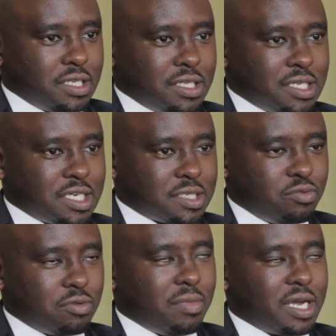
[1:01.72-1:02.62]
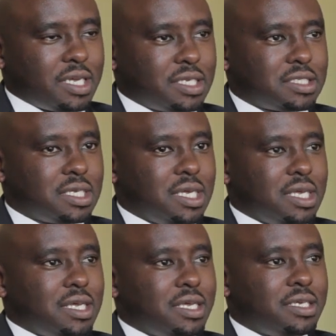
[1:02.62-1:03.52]
in the textbook market
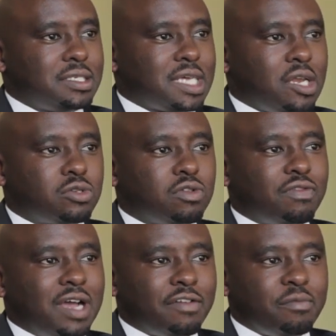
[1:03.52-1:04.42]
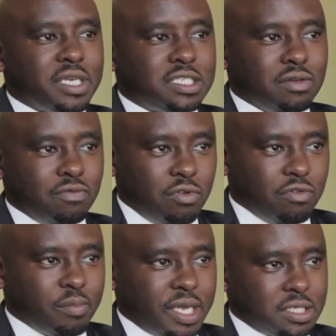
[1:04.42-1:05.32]
is a lot of government
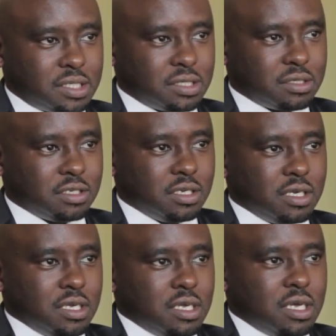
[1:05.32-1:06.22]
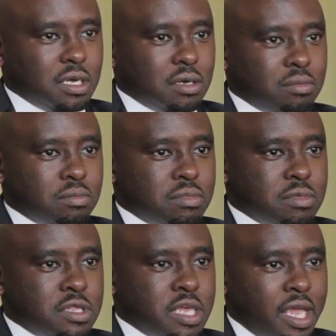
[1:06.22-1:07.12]
involvement.
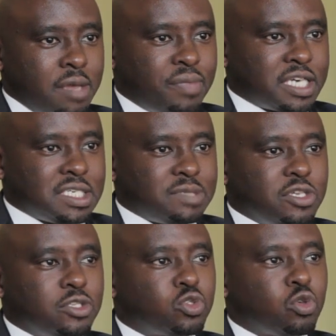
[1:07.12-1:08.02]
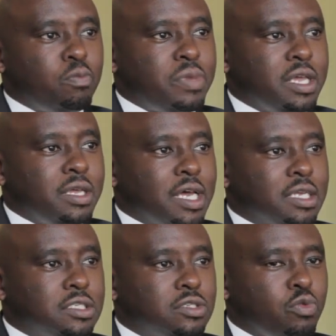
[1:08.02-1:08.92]
The impact has been so big
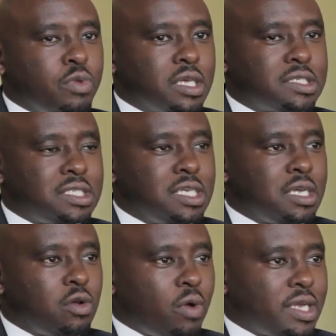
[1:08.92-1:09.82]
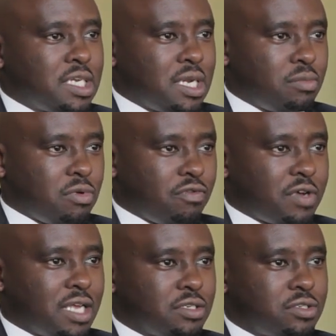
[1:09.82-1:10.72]
that we are seeing quite a number
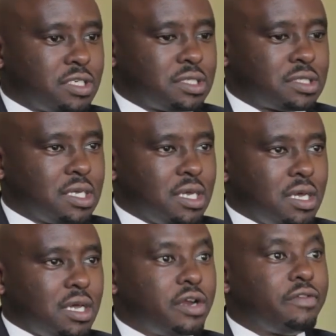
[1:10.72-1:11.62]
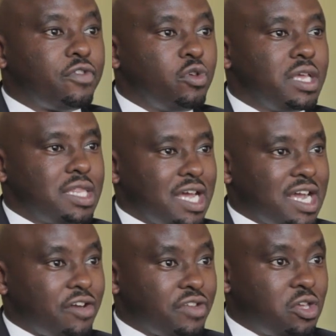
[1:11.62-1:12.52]
of countries reviewing their
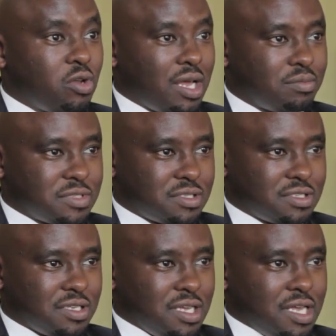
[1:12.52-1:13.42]
curriculums,